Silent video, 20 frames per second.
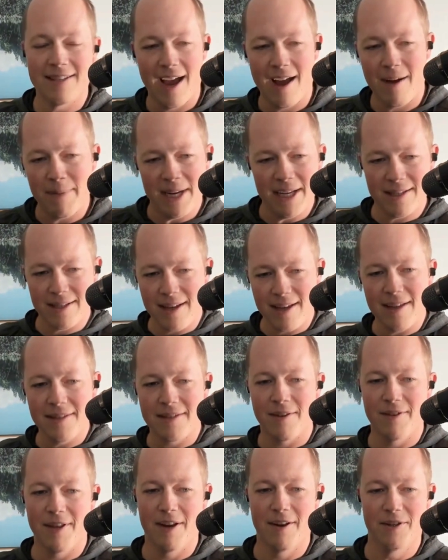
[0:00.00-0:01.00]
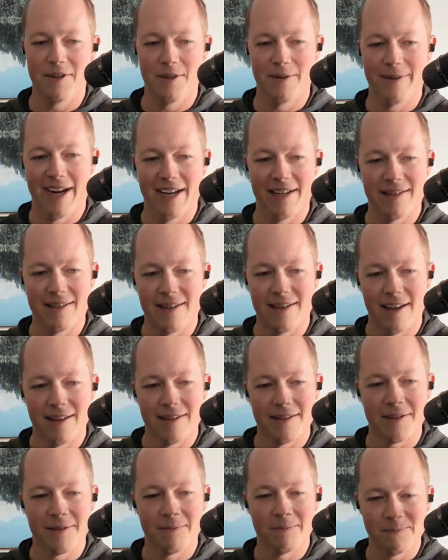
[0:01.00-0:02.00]
How many states are there in the United
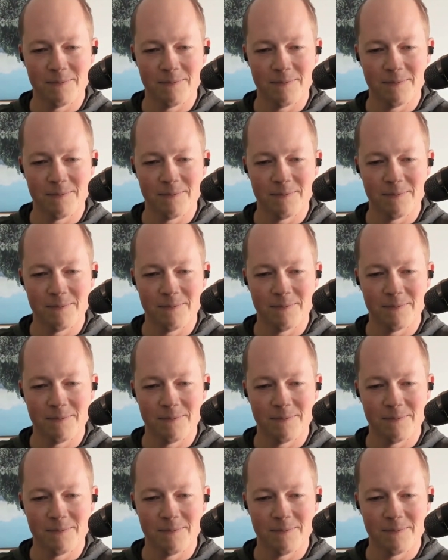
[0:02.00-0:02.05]
States?